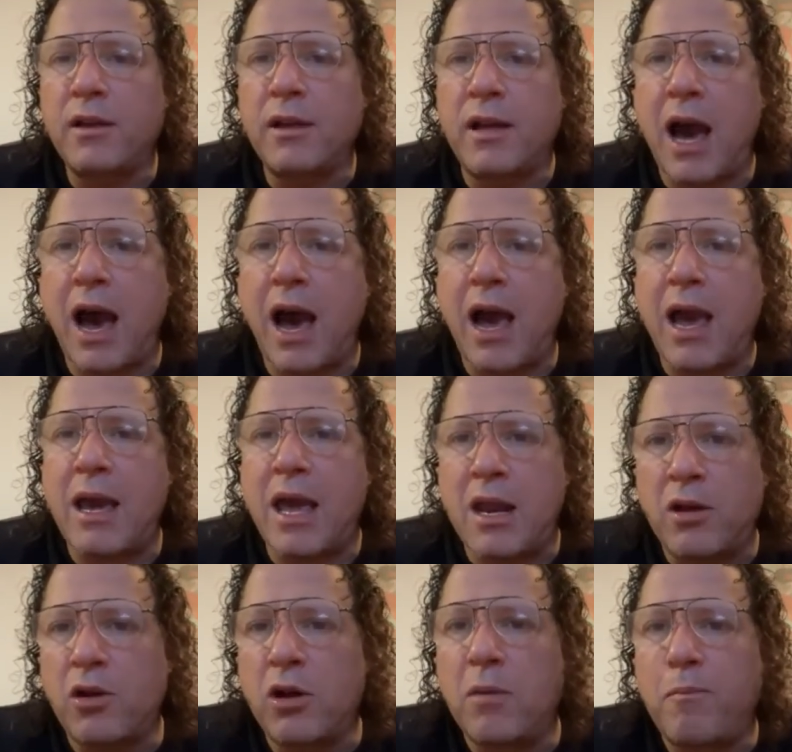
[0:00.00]
guy and
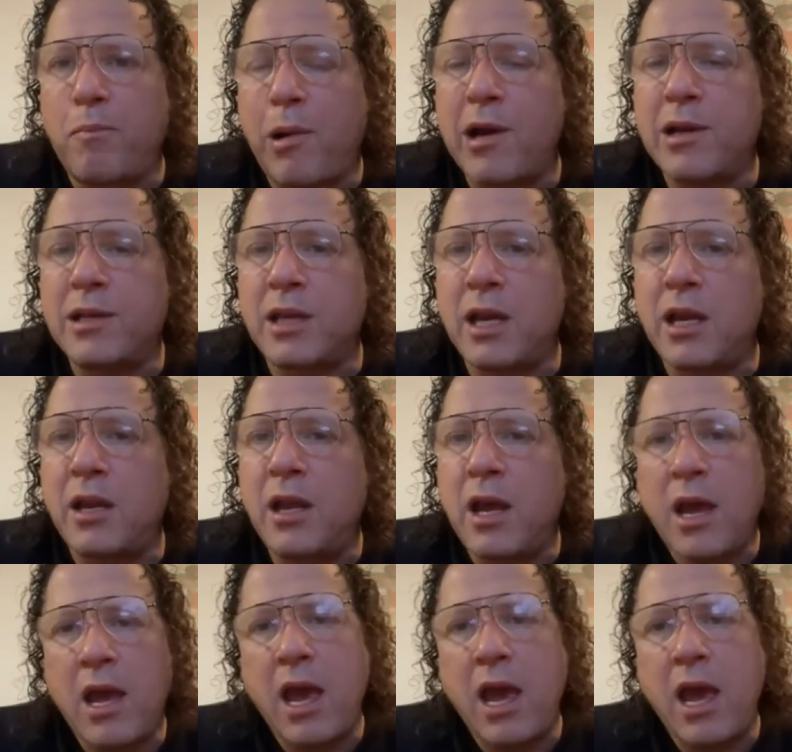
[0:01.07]
a good person,